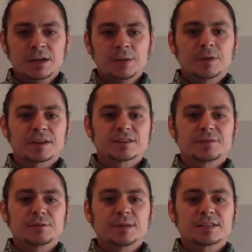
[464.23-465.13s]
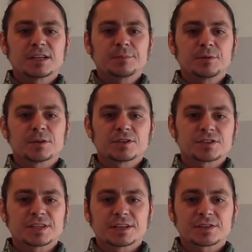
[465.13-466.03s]
because if you mess up, you can just
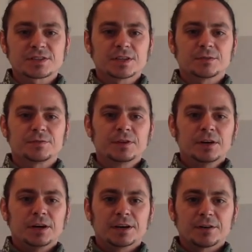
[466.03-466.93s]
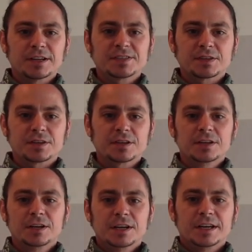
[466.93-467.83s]
take yourself an eraser
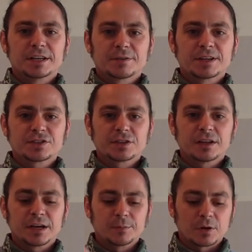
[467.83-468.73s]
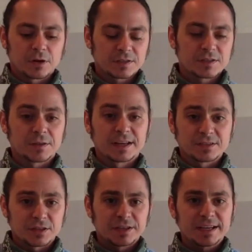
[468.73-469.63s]
and erase your line marks. So that's
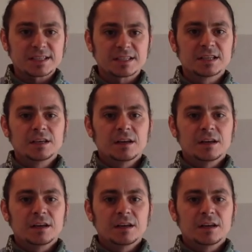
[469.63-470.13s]
our next